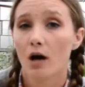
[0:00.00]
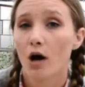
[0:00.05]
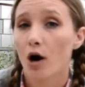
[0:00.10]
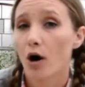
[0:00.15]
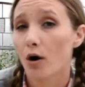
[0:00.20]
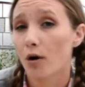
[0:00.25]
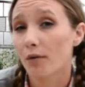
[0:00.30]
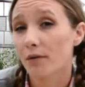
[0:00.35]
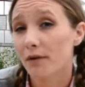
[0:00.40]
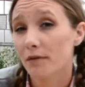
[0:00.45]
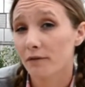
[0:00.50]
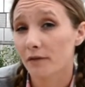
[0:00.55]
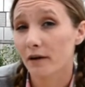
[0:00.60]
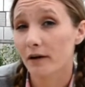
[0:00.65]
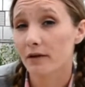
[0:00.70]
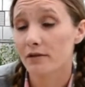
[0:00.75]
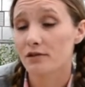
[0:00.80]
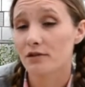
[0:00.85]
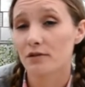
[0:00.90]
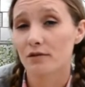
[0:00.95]
or refer
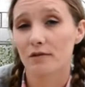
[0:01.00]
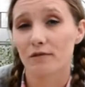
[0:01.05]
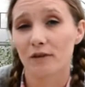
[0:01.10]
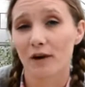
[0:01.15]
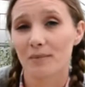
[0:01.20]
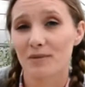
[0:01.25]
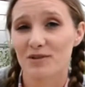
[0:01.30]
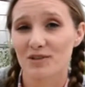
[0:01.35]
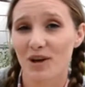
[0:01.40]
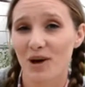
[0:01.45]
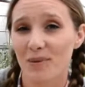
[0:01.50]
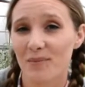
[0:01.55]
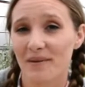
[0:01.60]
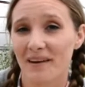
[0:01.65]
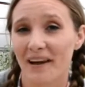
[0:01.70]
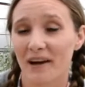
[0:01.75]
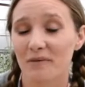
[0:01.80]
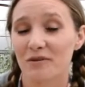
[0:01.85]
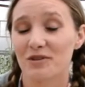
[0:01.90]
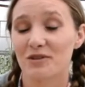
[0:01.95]
to the Farmer's
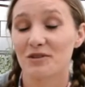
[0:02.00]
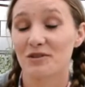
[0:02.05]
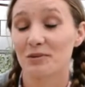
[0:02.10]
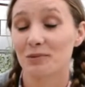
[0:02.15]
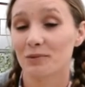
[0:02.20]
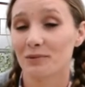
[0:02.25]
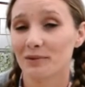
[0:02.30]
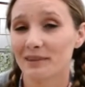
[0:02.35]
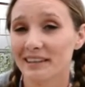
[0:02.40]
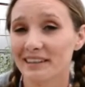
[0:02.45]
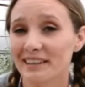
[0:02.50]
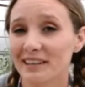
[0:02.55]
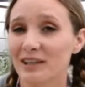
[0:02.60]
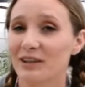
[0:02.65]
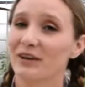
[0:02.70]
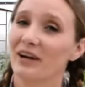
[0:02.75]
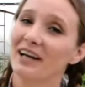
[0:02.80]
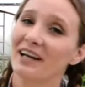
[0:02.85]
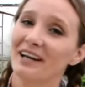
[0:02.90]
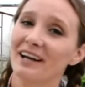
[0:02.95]
Almanac, which is a really
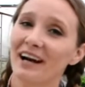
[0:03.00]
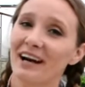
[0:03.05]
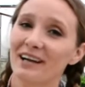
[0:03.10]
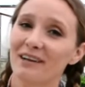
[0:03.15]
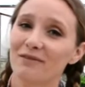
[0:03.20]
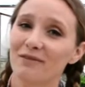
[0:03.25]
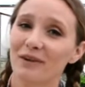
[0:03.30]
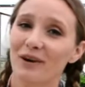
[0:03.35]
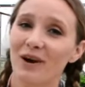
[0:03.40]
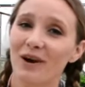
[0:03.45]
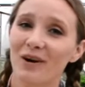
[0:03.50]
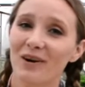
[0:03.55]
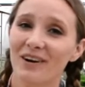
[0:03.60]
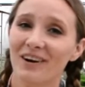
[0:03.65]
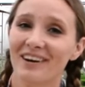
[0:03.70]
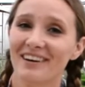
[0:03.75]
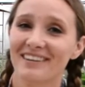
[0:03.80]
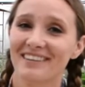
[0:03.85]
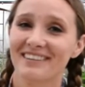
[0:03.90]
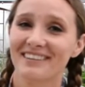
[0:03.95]
great guide for all
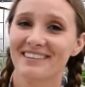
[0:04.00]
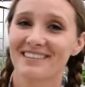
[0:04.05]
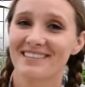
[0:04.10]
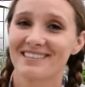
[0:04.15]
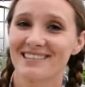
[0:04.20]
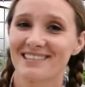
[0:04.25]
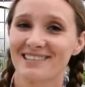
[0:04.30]
gardeners.